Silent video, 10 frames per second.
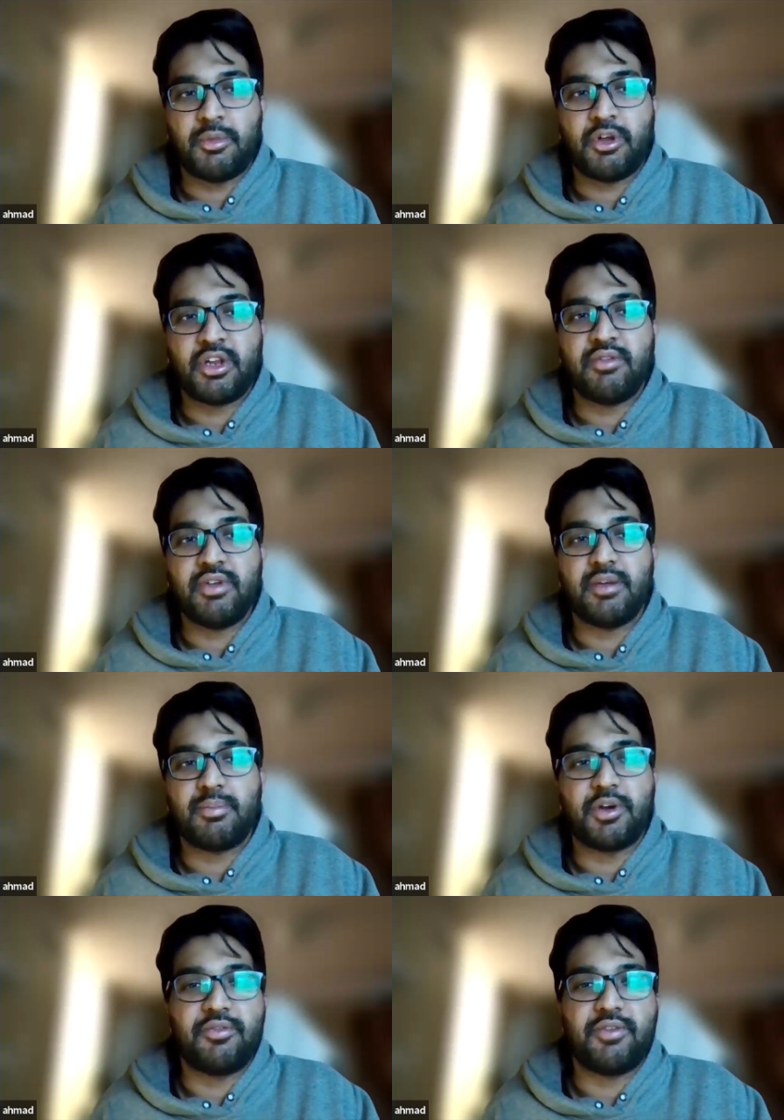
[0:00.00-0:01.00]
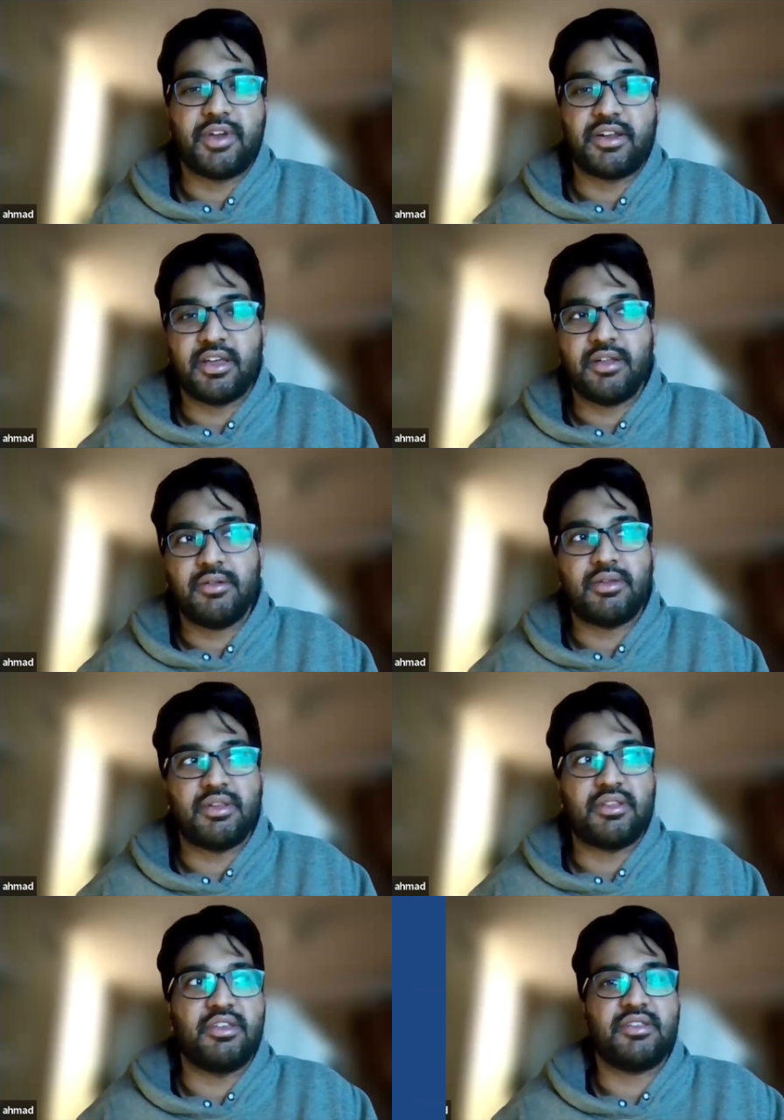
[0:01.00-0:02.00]
I'm not giving a perfect 10.
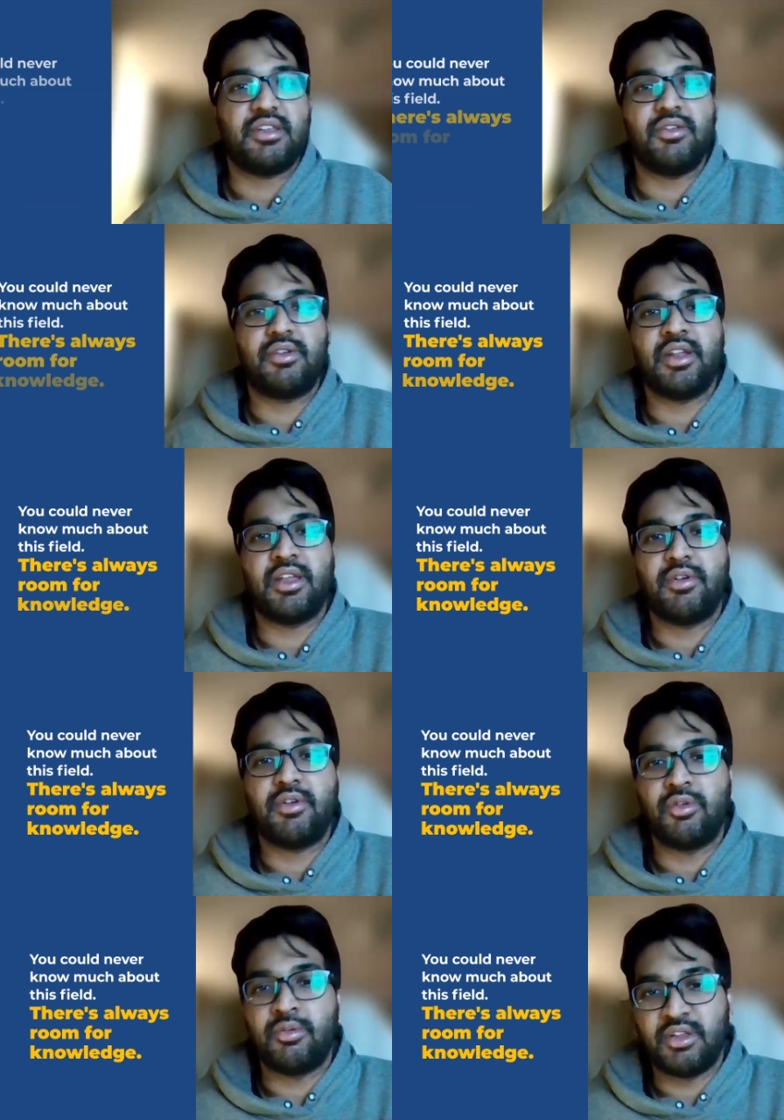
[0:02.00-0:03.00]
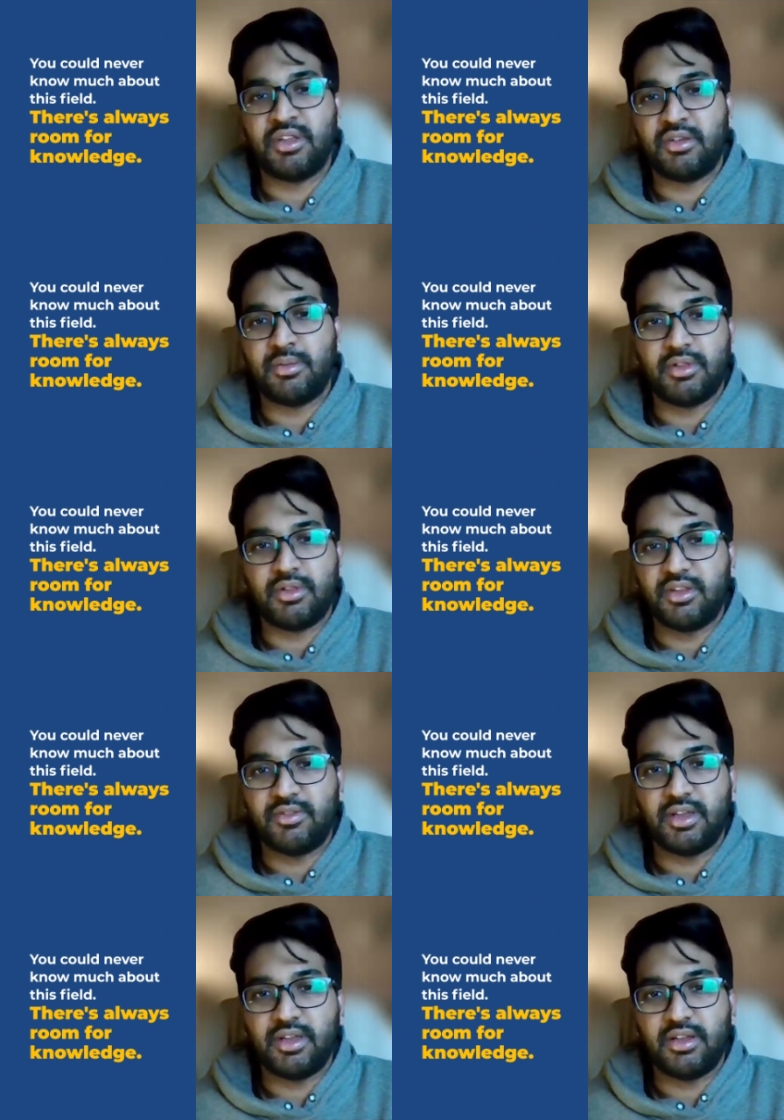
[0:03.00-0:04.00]
It's just that you can never know much about
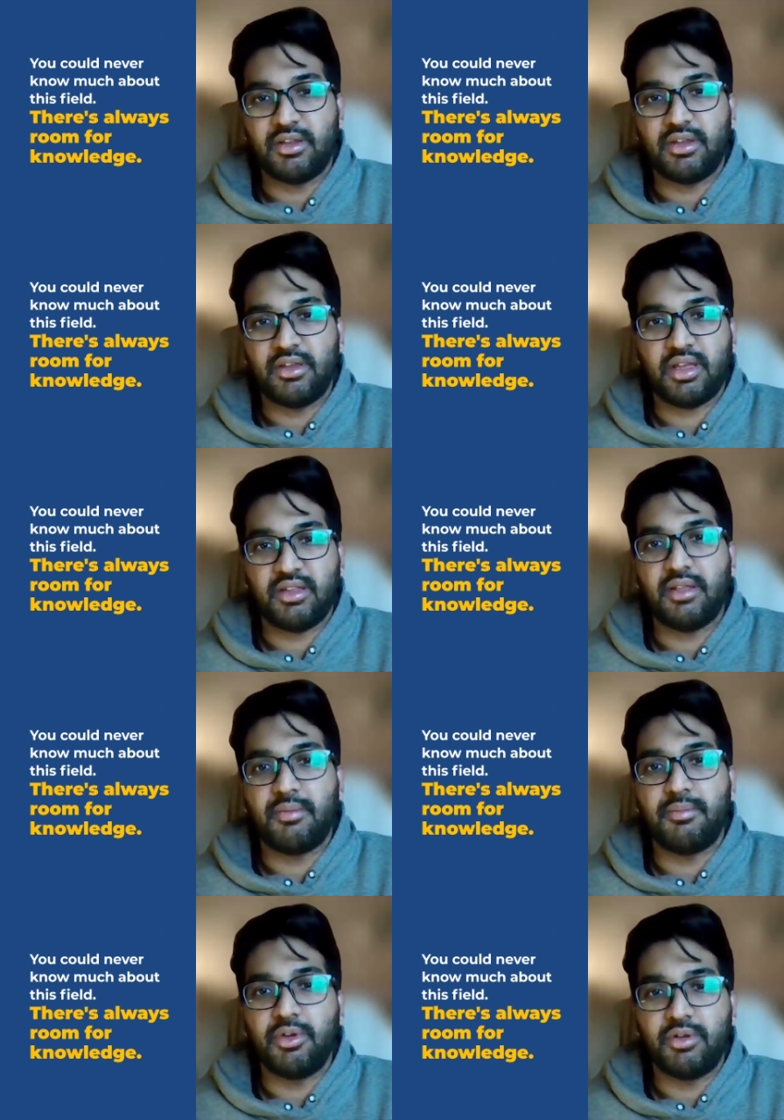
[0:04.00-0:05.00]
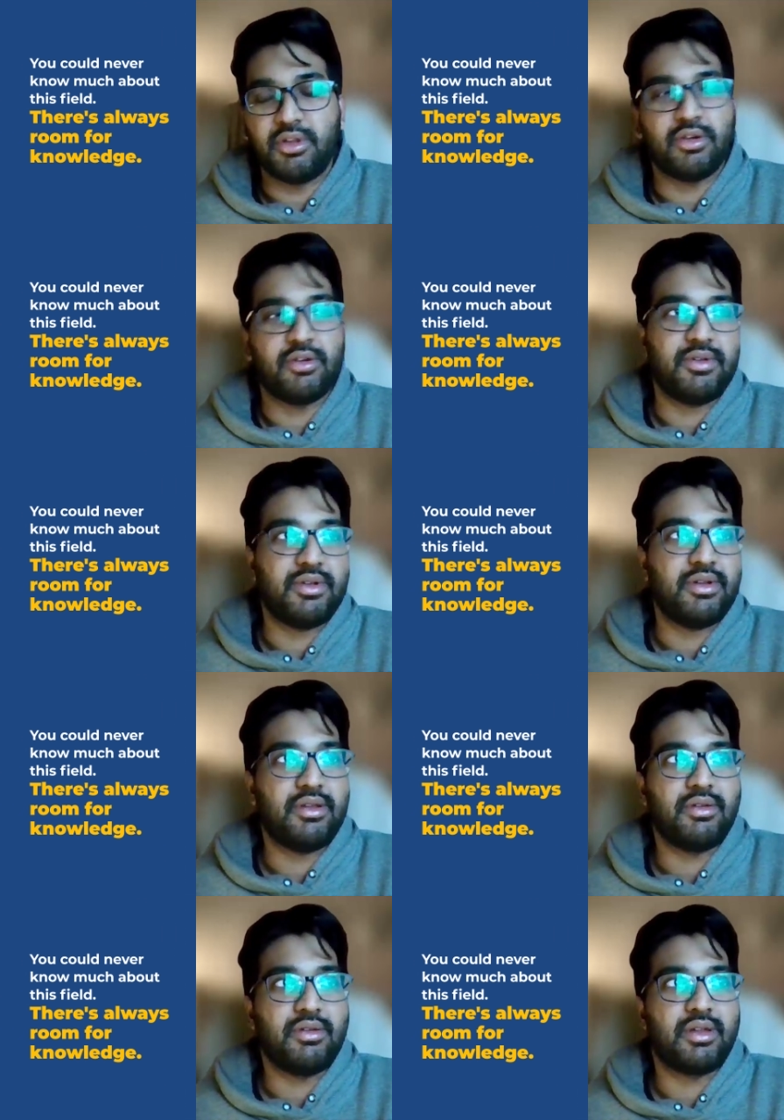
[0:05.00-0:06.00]
this field. That's the beauty of
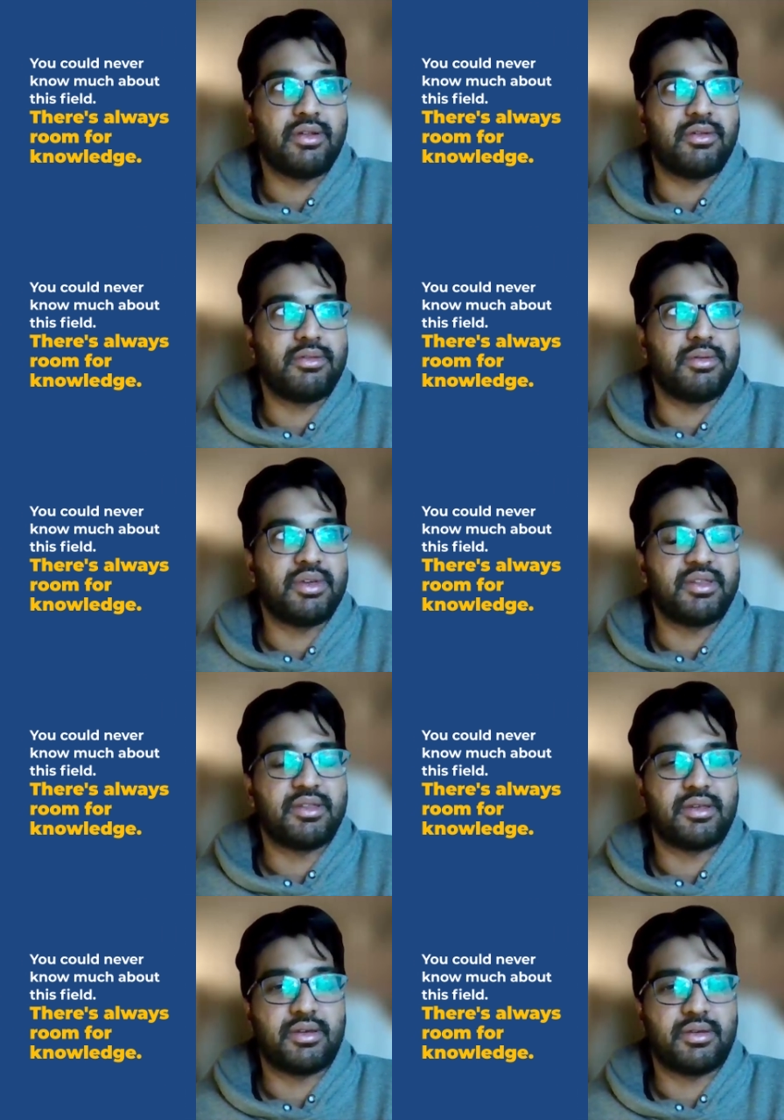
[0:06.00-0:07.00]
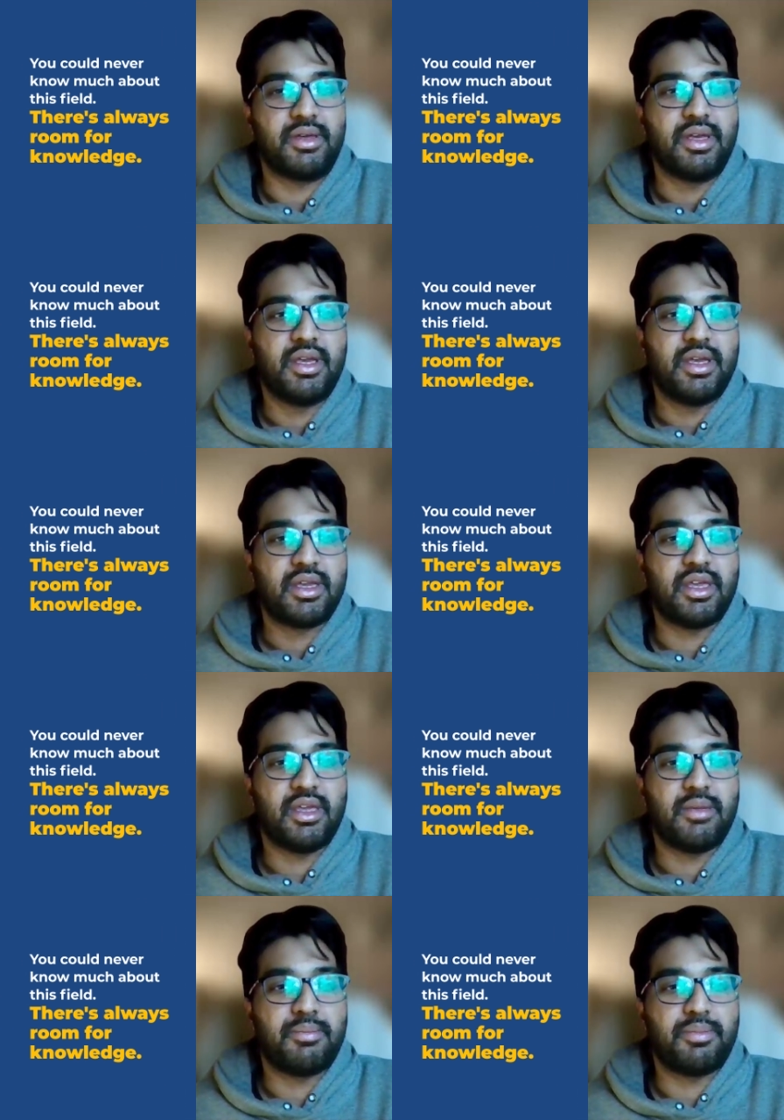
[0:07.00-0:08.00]
it. You can always
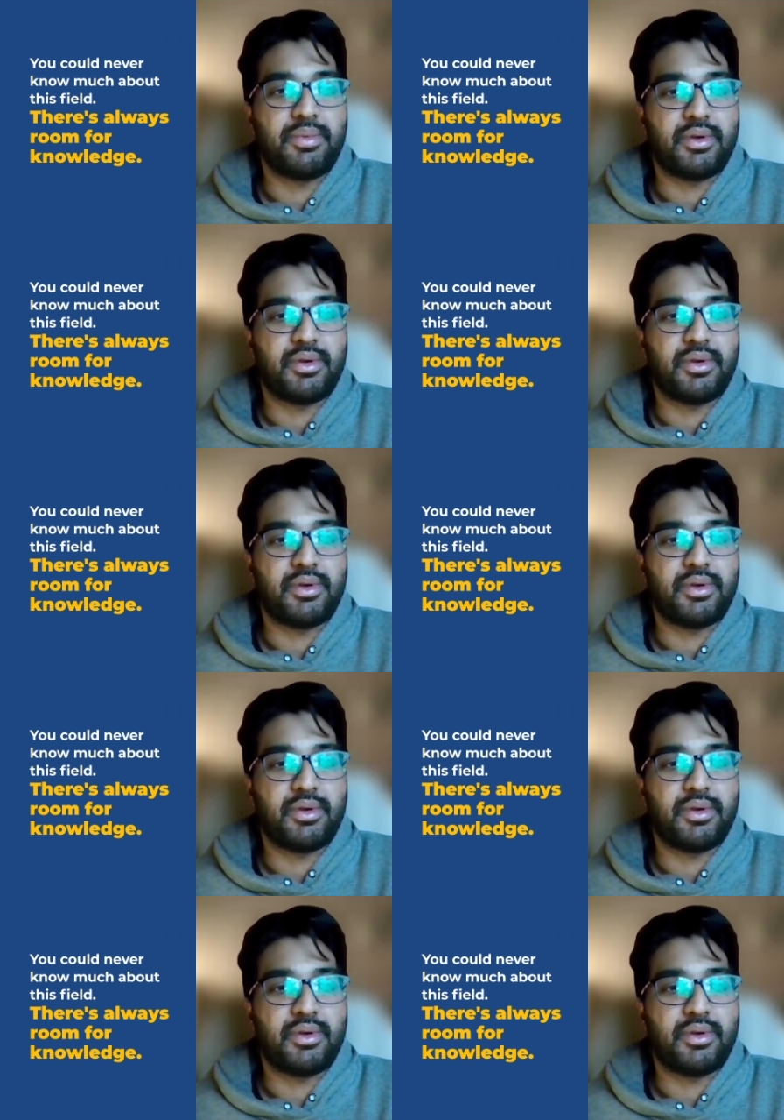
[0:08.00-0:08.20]
keep,